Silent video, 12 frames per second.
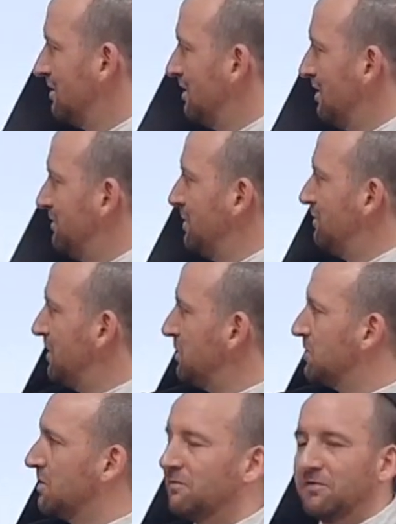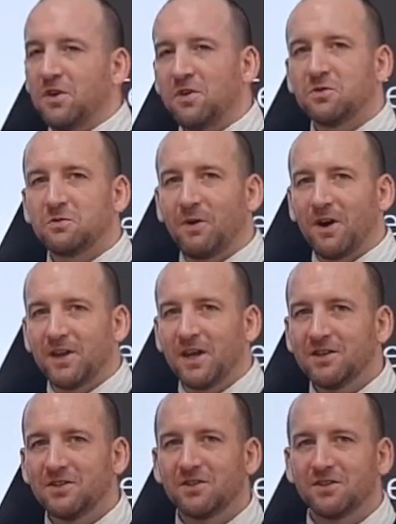if you feel confused by
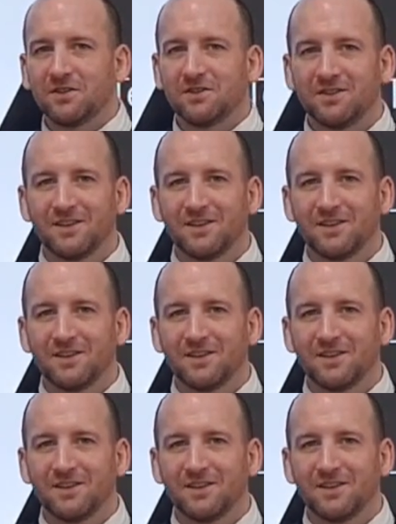this,